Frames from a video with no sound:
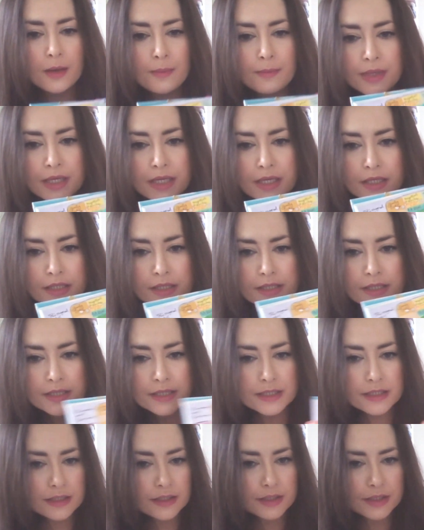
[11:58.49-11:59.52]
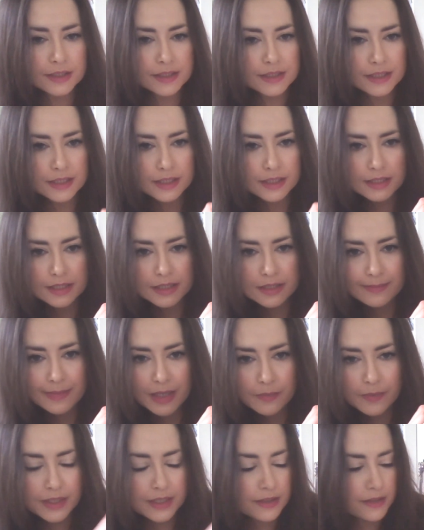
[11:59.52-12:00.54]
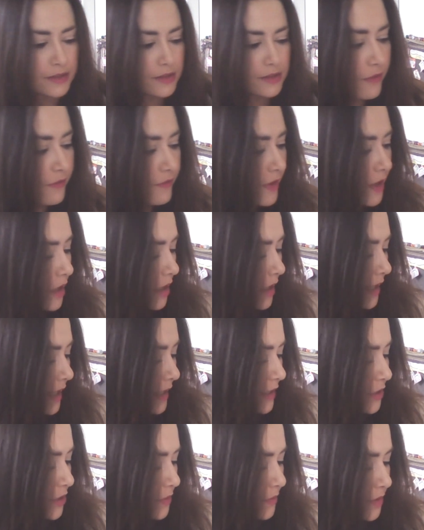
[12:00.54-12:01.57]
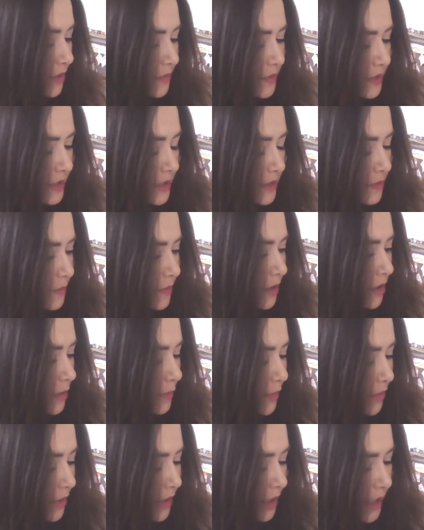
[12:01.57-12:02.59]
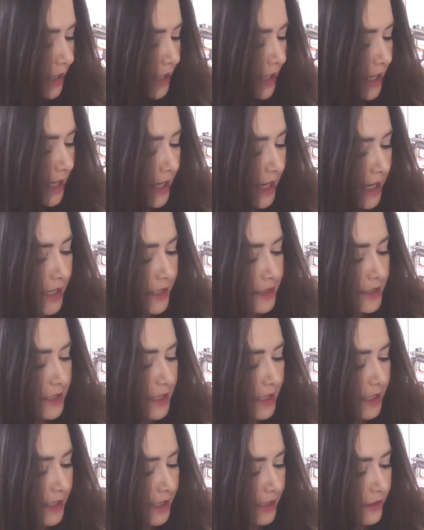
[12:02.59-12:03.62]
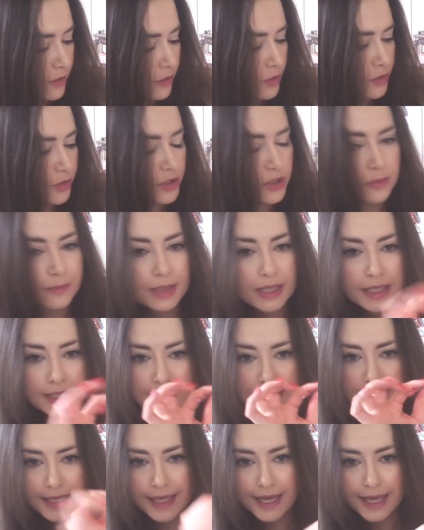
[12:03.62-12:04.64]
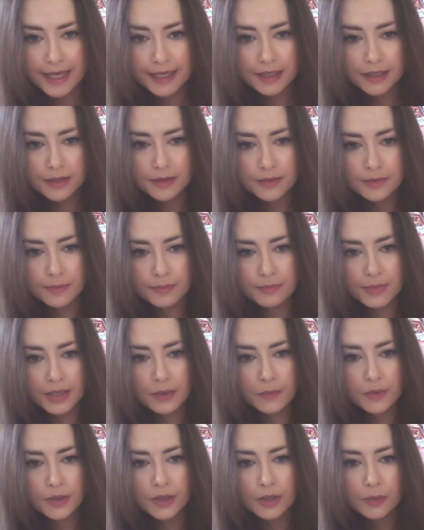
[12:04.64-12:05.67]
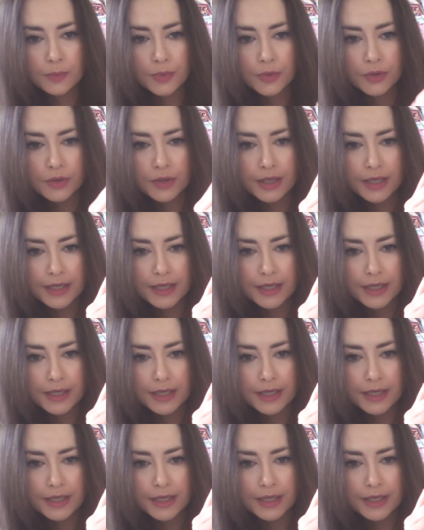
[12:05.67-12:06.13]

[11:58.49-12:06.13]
Because you can see this is my week far. I do use this workbook, and I customize again my workbook.